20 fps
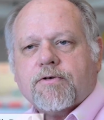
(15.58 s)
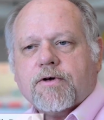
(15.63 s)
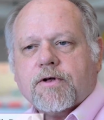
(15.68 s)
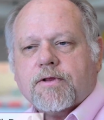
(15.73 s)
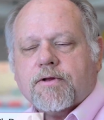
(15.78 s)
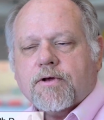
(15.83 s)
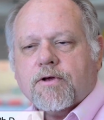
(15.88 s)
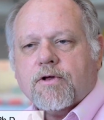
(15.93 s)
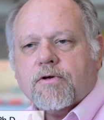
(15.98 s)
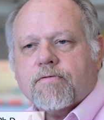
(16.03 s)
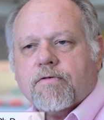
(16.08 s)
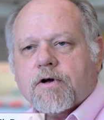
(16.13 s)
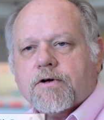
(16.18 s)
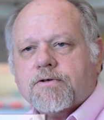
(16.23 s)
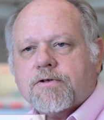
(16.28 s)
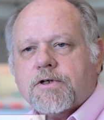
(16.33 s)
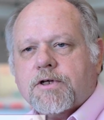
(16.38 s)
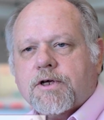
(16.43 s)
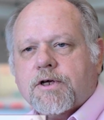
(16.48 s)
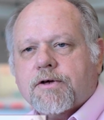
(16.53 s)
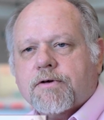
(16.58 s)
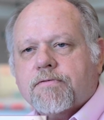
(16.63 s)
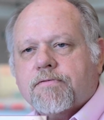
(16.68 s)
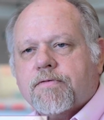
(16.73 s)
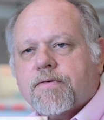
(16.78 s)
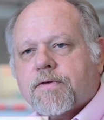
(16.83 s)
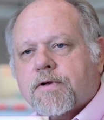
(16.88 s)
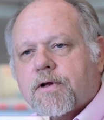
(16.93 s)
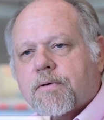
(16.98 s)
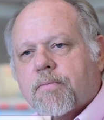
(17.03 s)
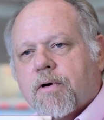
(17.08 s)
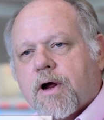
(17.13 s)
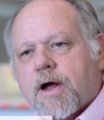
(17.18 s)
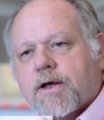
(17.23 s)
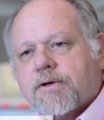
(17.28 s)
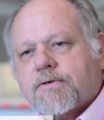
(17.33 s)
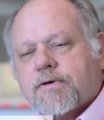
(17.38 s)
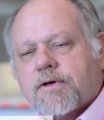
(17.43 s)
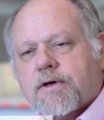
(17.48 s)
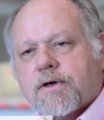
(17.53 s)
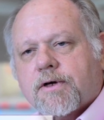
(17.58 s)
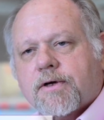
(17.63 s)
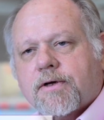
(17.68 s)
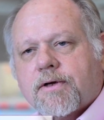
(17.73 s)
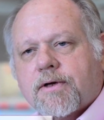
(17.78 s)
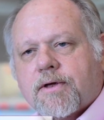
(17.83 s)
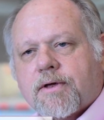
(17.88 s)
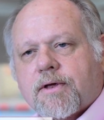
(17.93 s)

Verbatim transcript: at the University of Nebraska